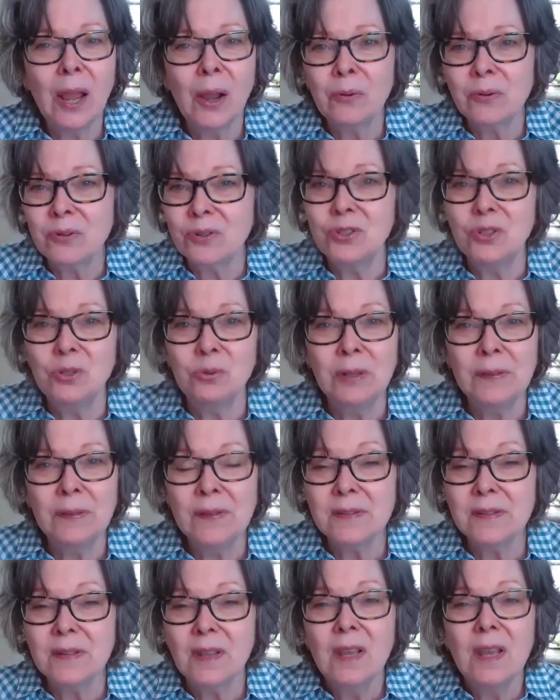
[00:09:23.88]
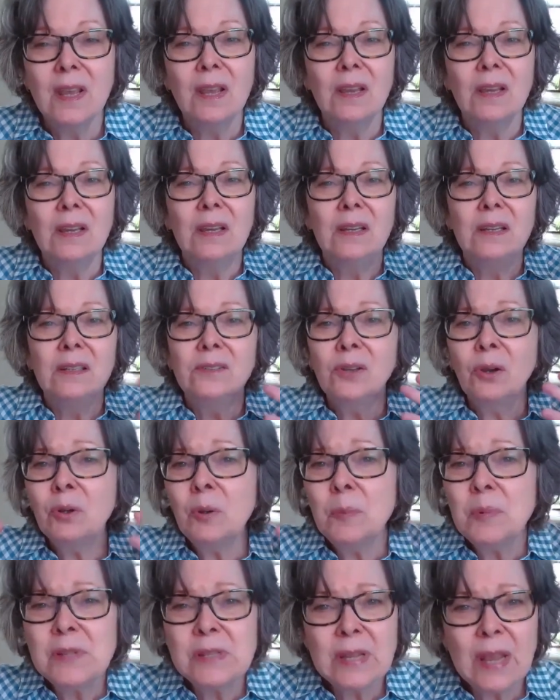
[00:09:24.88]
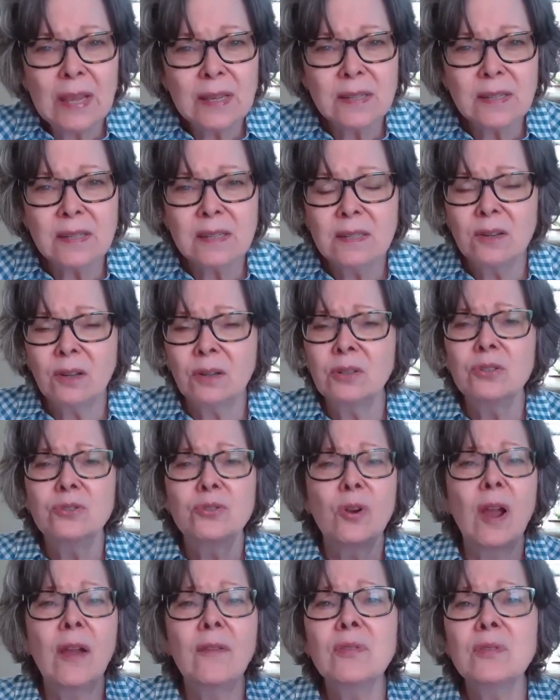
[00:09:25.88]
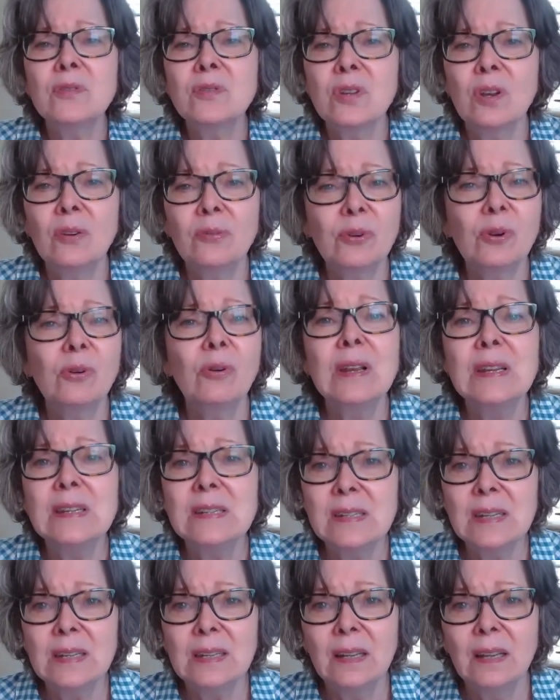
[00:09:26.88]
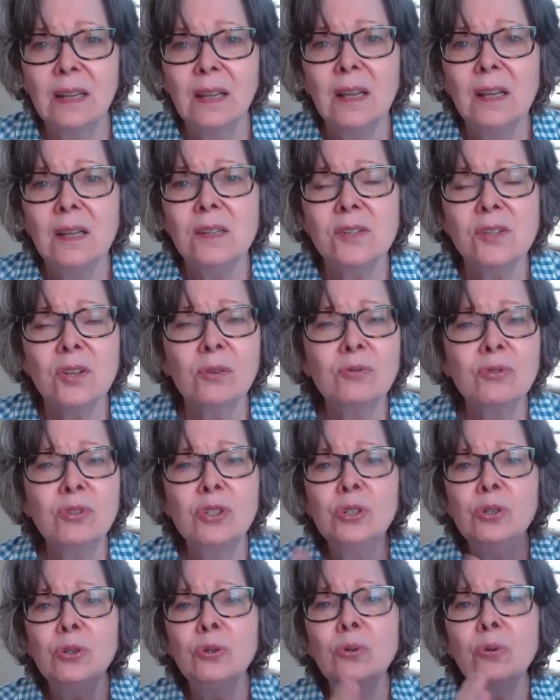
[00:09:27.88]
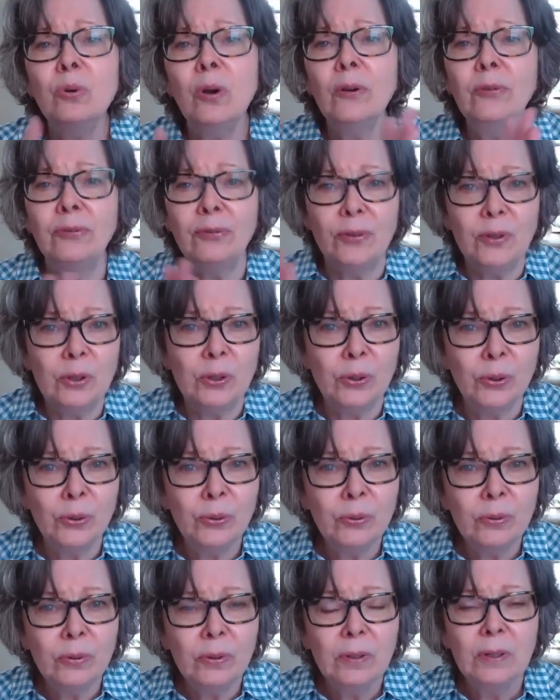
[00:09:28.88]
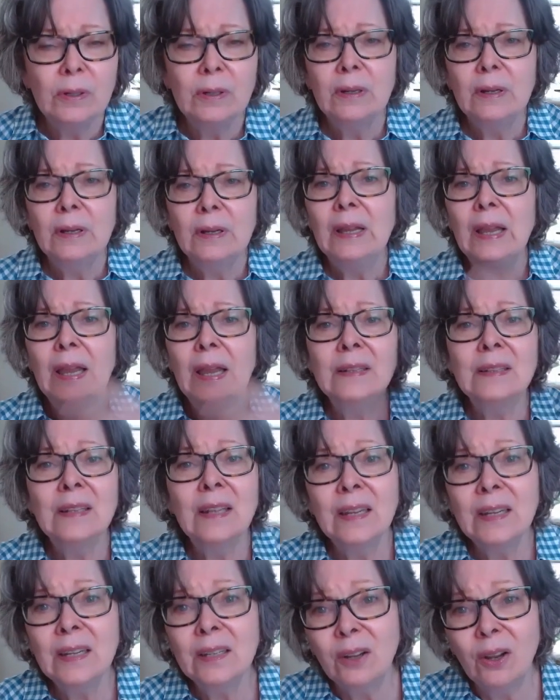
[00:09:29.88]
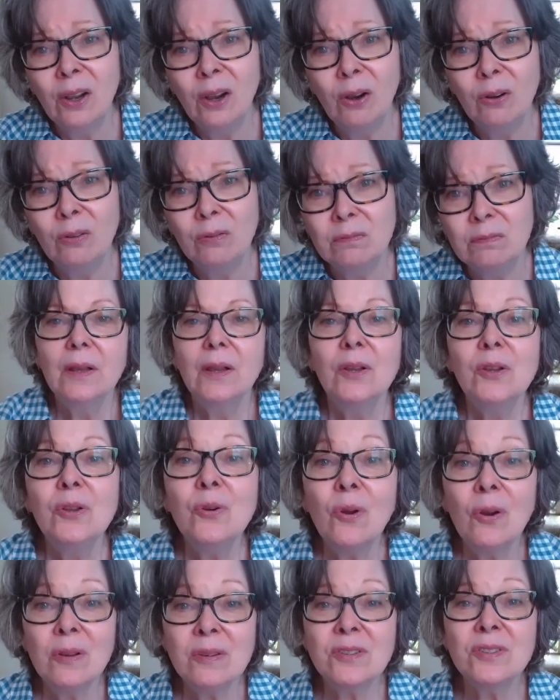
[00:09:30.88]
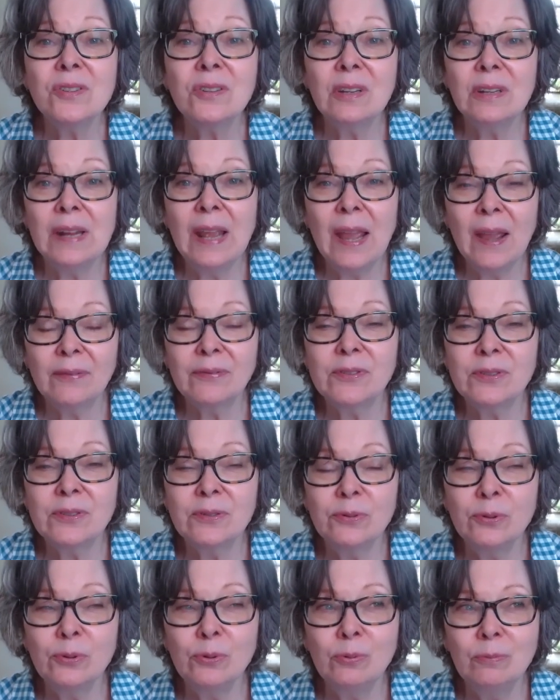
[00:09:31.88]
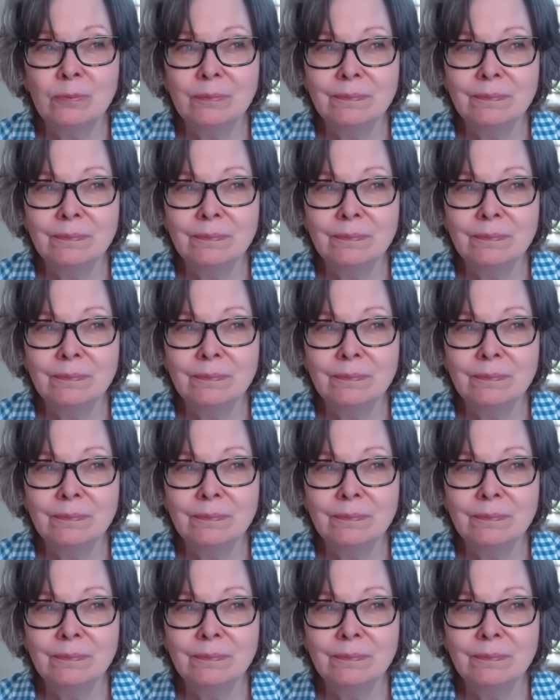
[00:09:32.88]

hours doing this. Don't obsess. You're going to drive yourself crazy. So do a few and let it go. You're also going to have to